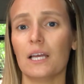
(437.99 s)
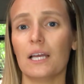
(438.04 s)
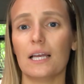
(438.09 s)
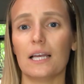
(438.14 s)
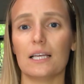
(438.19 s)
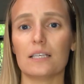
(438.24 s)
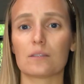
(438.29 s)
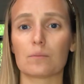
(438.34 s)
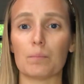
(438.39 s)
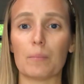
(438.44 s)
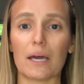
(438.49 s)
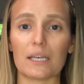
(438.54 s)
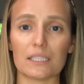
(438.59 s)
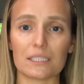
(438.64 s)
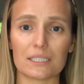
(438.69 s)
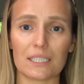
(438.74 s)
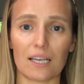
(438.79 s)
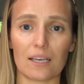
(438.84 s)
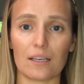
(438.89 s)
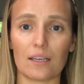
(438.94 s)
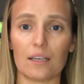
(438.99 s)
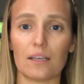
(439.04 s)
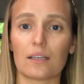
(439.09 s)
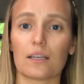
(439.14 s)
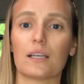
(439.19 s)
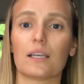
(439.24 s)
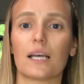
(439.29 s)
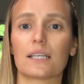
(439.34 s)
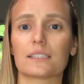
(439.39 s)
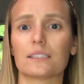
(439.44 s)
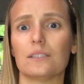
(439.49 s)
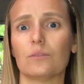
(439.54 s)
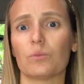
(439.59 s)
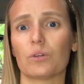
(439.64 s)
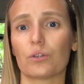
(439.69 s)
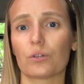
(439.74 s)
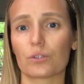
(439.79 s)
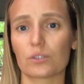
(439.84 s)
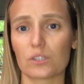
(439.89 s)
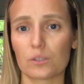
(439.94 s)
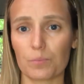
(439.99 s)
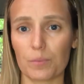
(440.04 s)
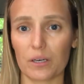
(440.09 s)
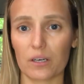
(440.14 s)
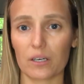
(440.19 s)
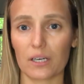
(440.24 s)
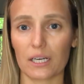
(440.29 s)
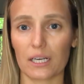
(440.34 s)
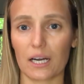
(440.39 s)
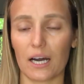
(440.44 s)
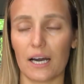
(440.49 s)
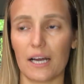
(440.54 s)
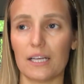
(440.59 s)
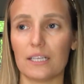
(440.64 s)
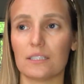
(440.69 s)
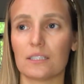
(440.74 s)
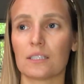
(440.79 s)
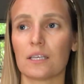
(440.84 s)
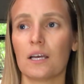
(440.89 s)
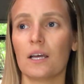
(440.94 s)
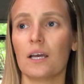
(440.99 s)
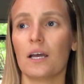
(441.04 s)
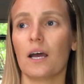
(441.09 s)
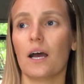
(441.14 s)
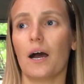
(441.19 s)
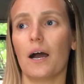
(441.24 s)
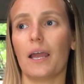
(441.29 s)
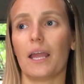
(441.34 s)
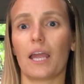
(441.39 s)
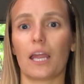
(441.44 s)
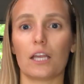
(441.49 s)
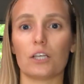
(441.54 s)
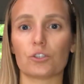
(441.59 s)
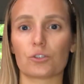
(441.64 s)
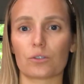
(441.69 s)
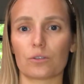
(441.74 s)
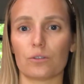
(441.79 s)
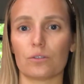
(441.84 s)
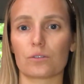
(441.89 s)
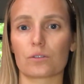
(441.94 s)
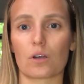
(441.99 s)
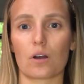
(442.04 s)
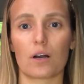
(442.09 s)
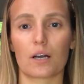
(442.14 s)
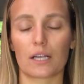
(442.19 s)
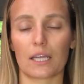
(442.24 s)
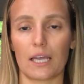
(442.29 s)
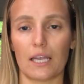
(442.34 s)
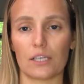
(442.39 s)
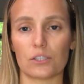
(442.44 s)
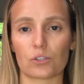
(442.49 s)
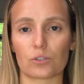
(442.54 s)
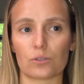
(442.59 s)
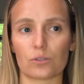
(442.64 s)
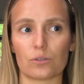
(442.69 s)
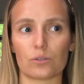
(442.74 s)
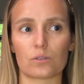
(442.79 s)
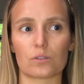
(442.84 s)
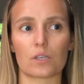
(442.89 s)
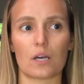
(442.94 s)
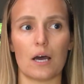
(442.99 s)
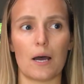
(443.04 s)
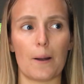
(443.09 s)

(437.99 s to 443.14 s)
is meditating, connecting with your spirit guides, angels, archangels,